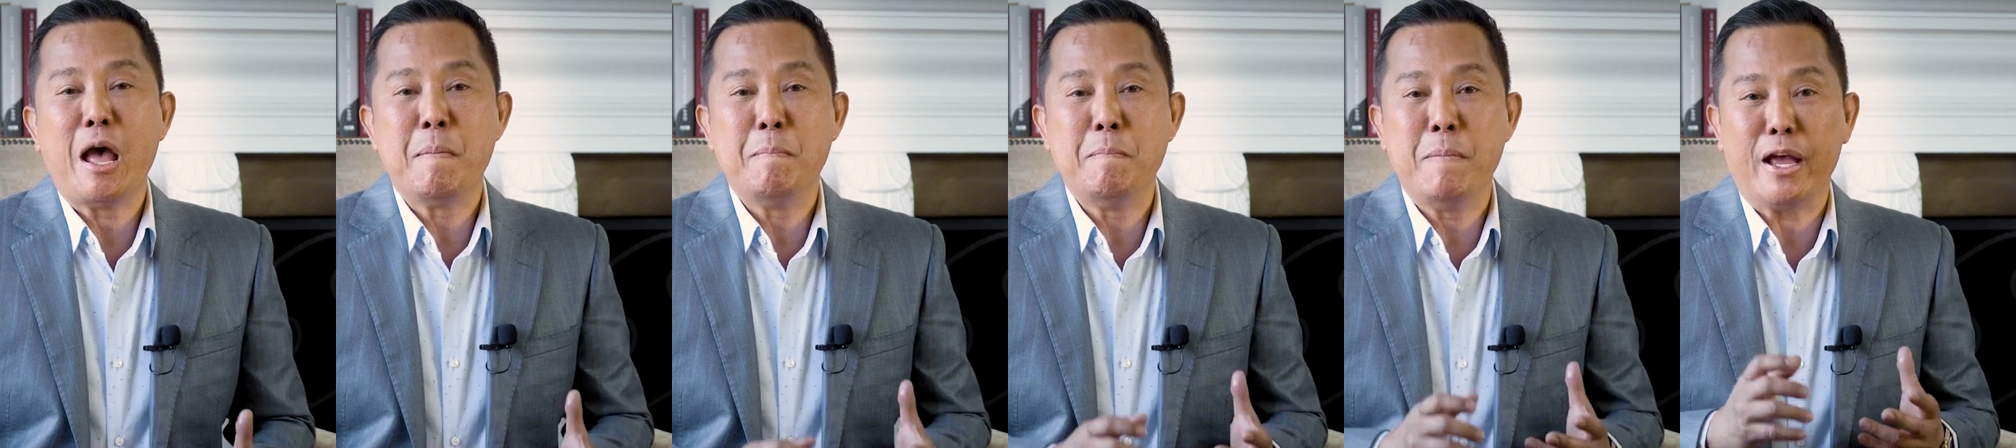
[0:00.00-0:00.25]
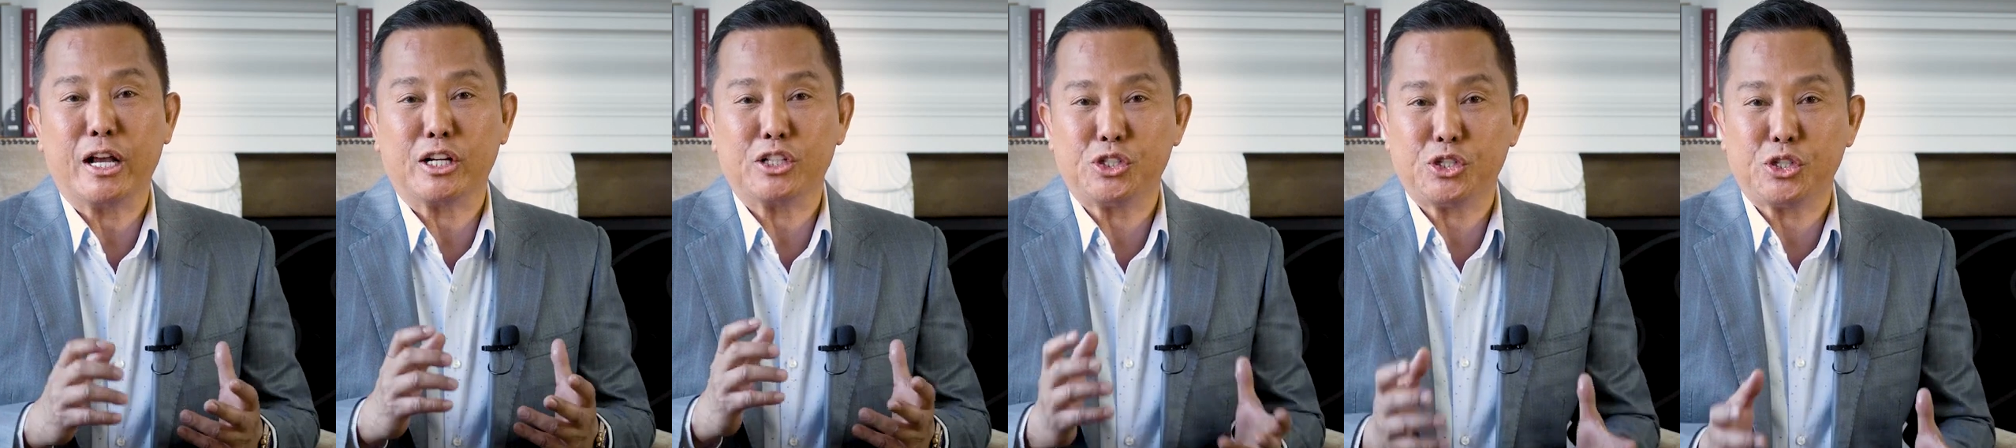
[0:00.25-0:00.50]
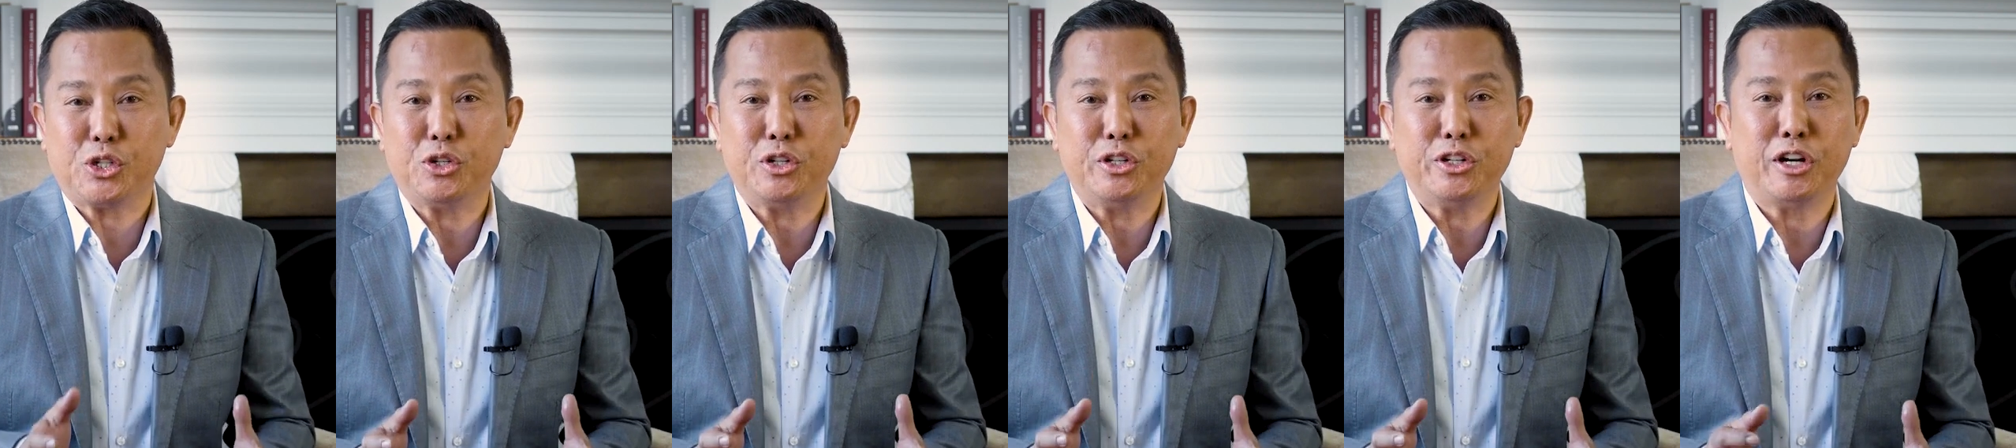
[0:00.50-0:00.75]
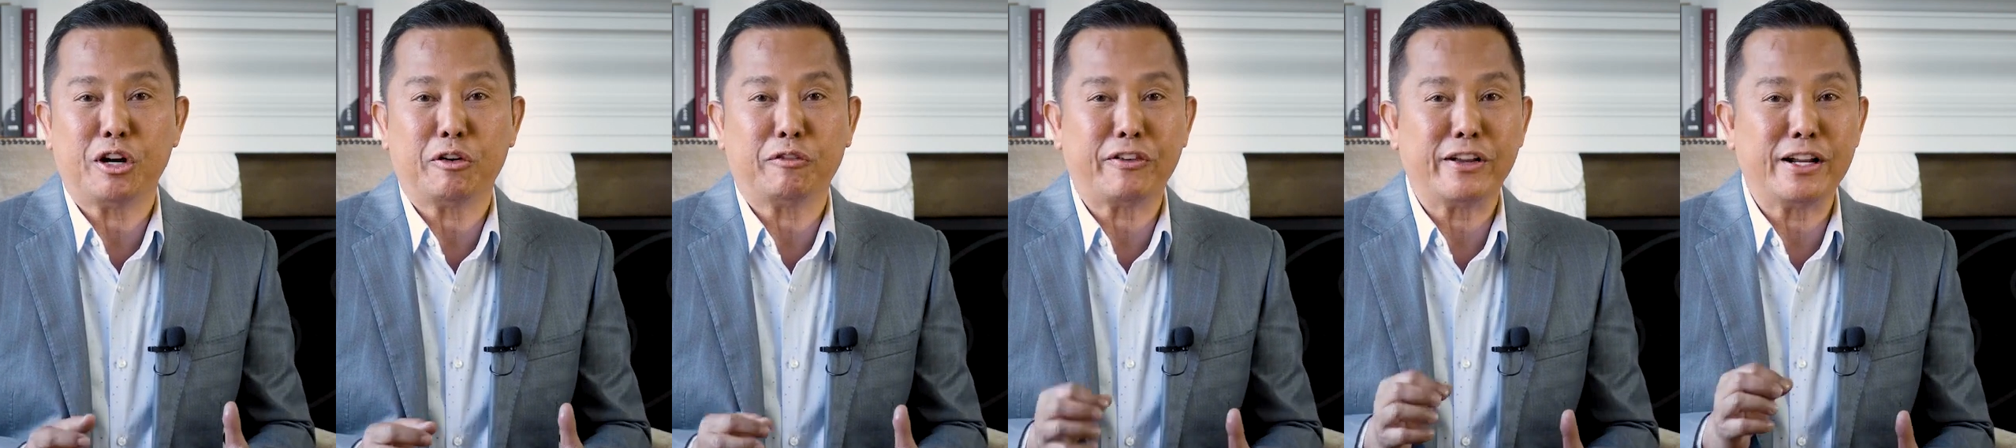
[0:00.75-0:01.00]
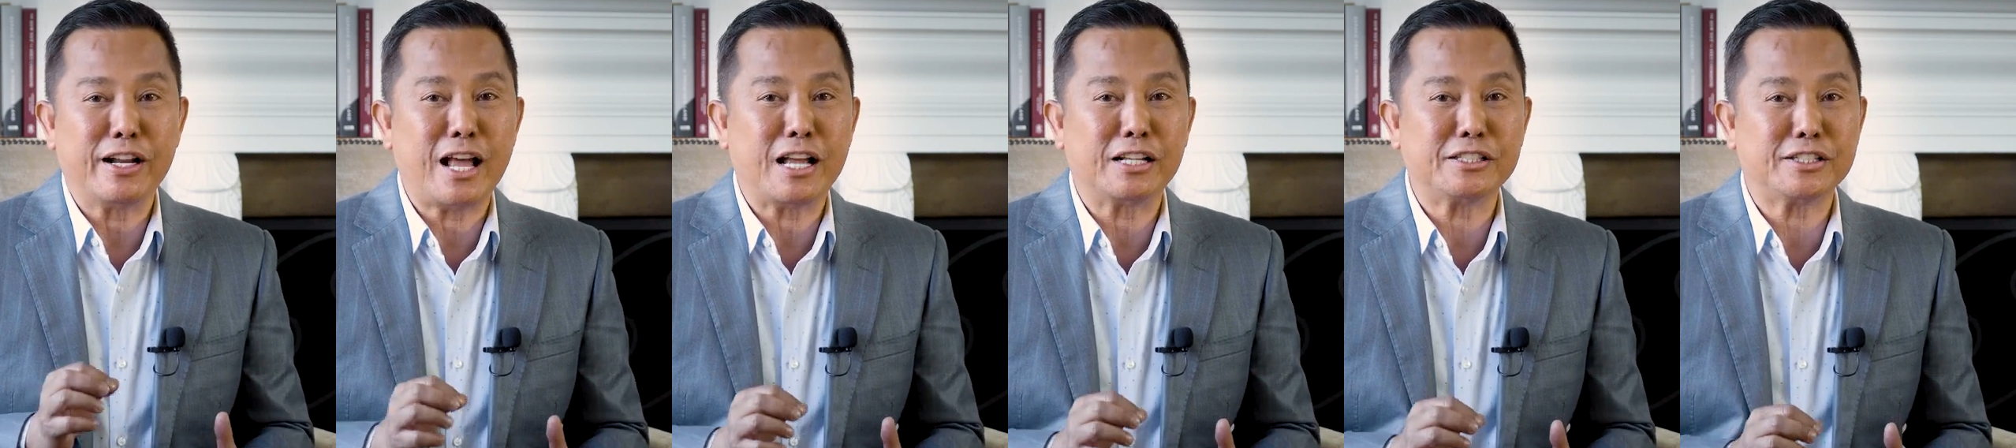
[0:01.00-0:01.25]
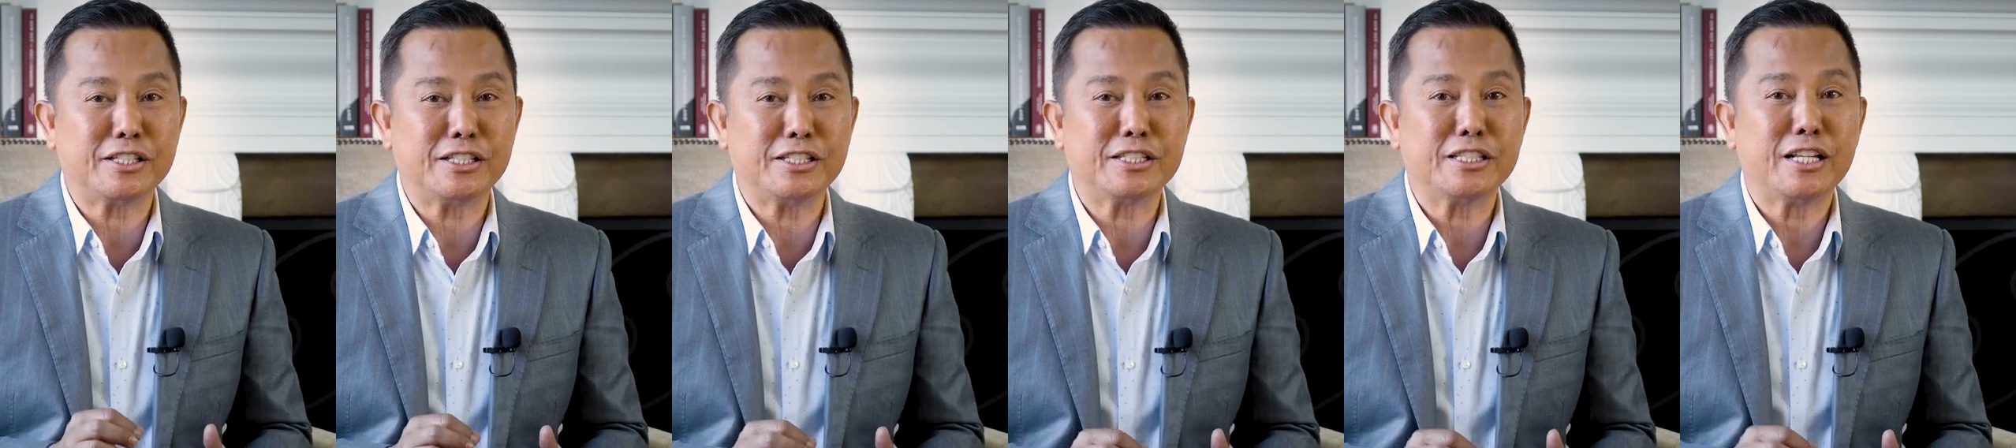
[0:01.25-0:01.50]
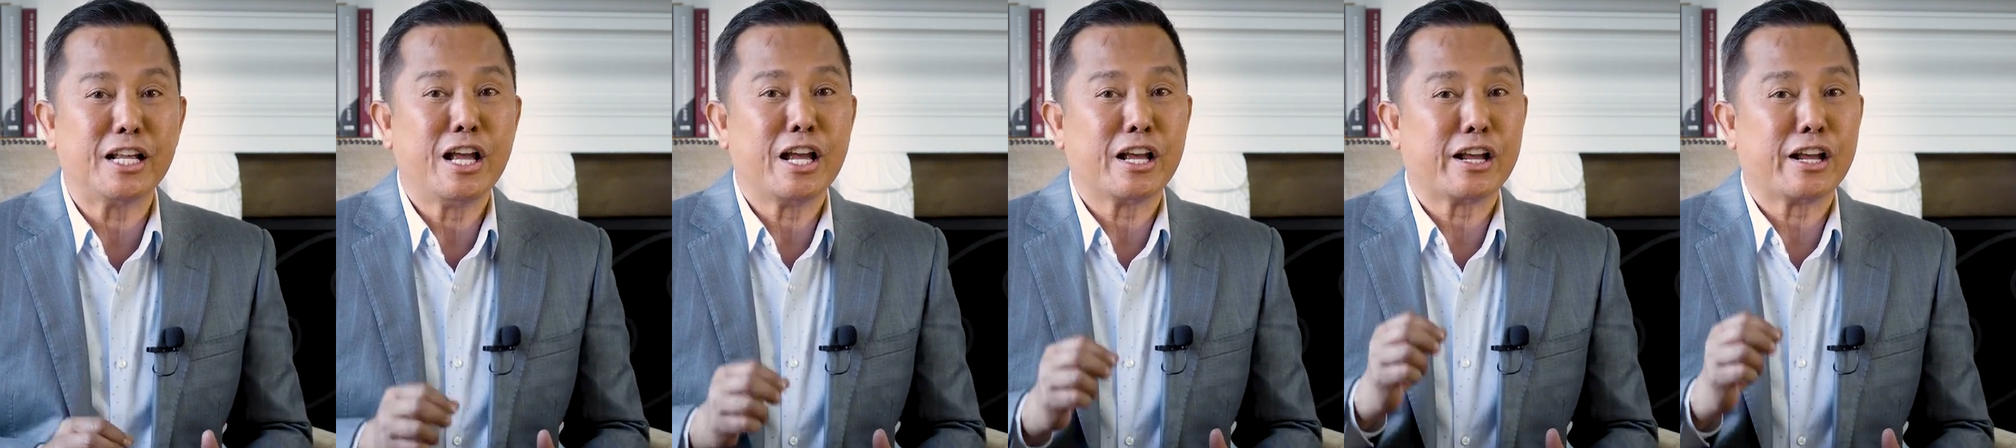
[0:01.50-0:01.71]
Make sure your finances